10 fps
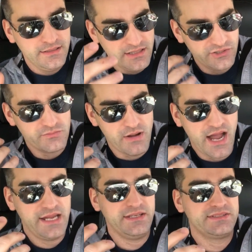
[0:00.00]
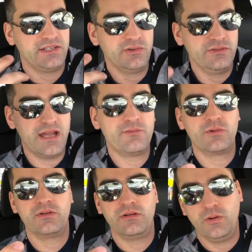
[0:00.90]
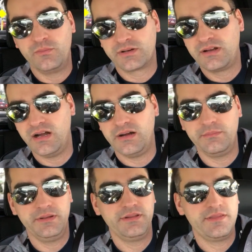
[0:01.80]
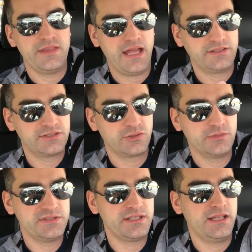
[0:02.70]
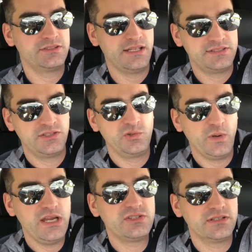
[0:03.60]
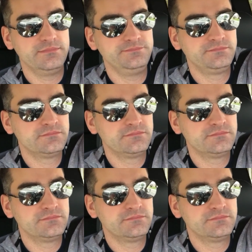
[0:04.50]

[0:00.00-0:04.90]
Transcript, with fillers: in your mind is that you'll never overcome that circumstance or that situation.